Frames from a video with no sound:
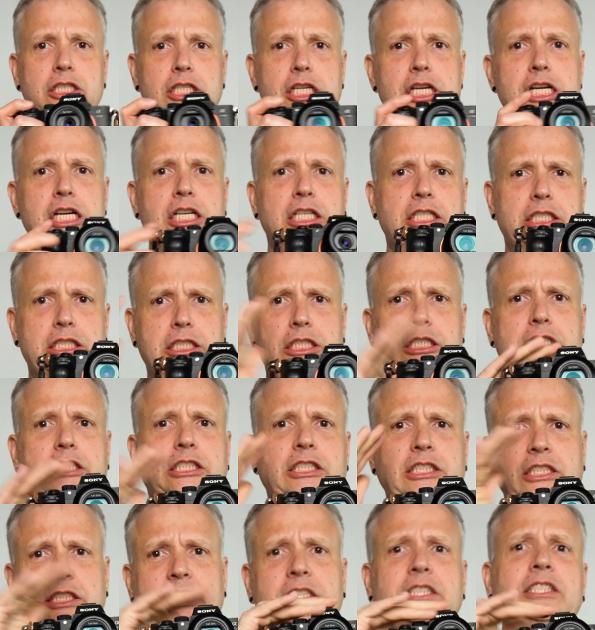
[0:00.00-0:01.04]
look,
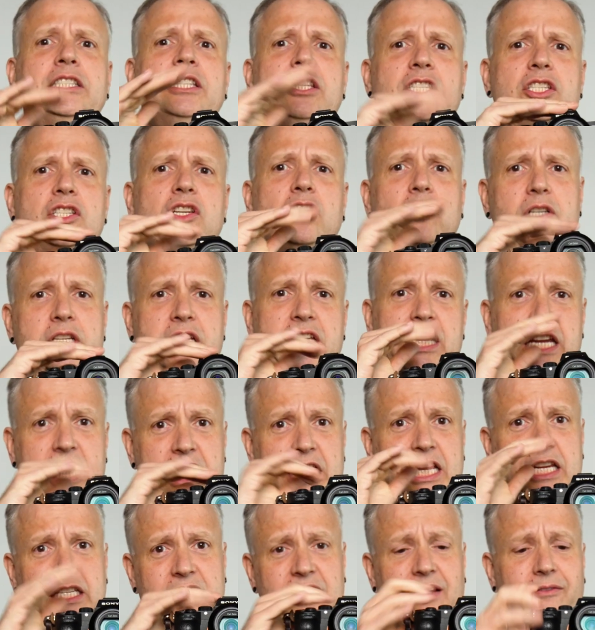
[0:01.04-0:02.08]
Sony
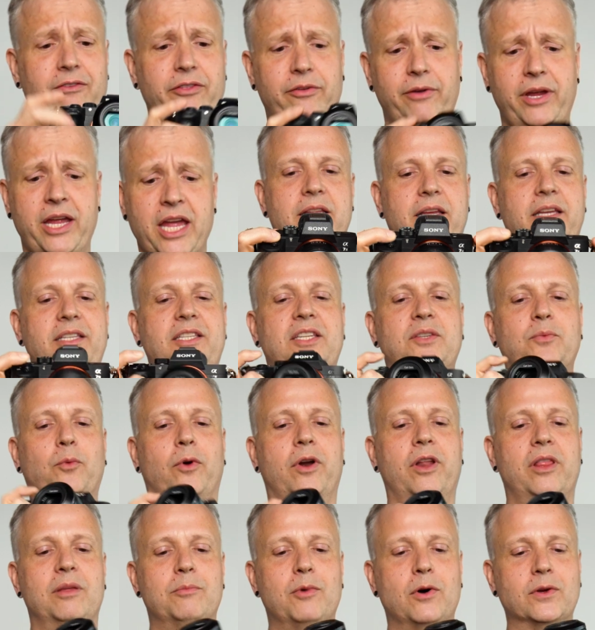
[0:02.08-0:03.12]
A7 III. This is
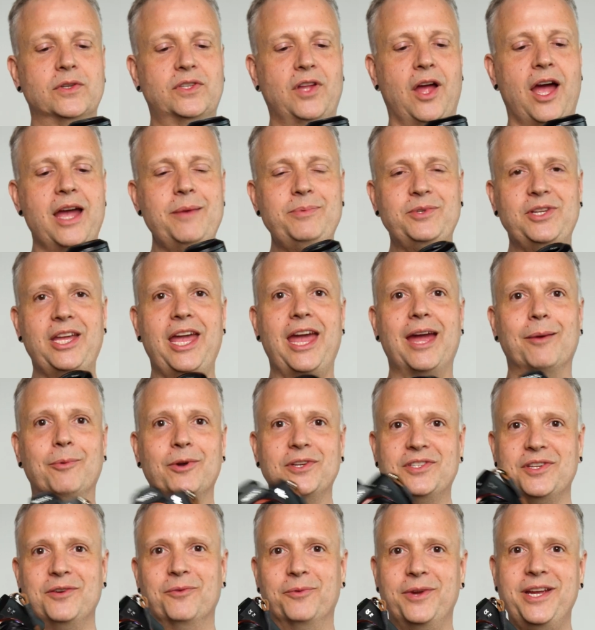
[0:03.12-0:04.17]
one of the most hyped
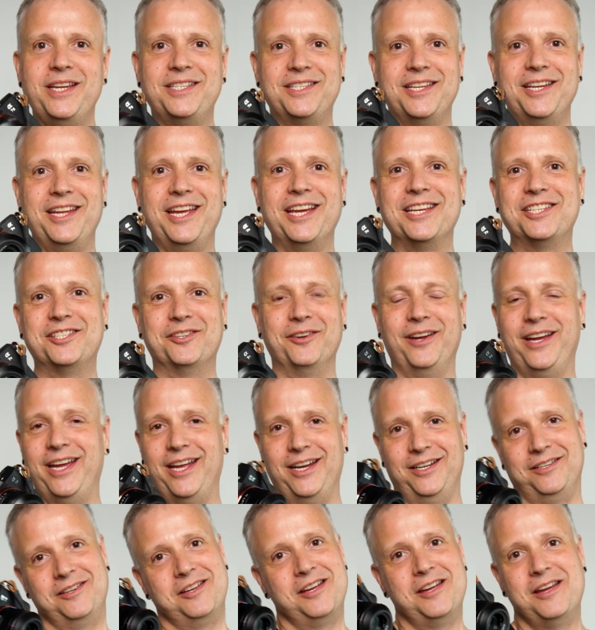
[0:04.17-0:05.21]
cameras in recent history,
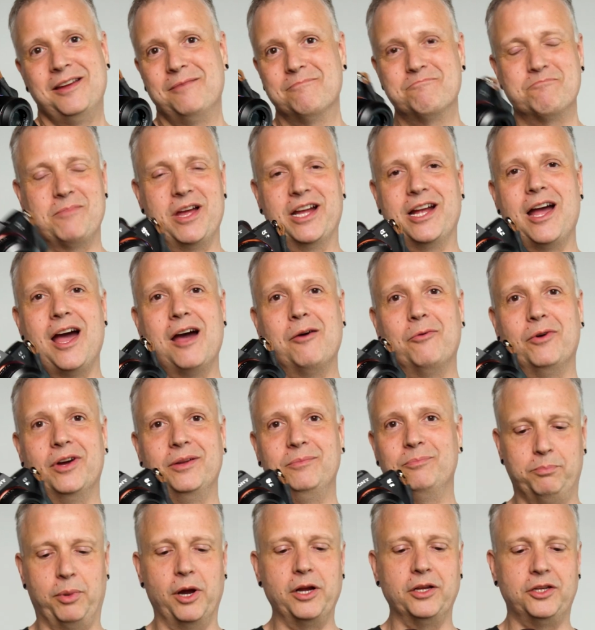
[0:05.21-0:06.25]
and I got
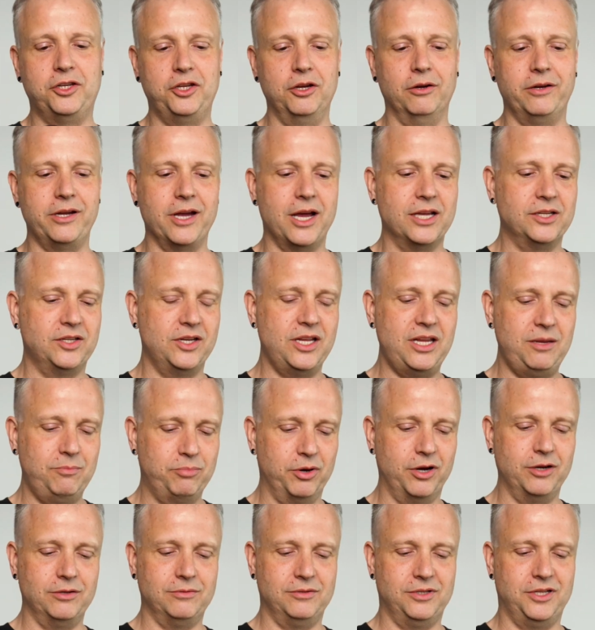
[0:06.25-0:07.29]
one. Part curiosity,
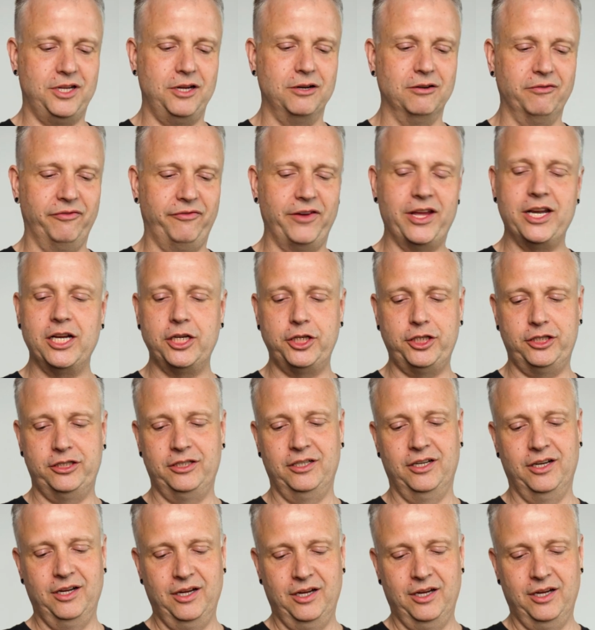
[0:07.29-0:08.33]
part gear fetish,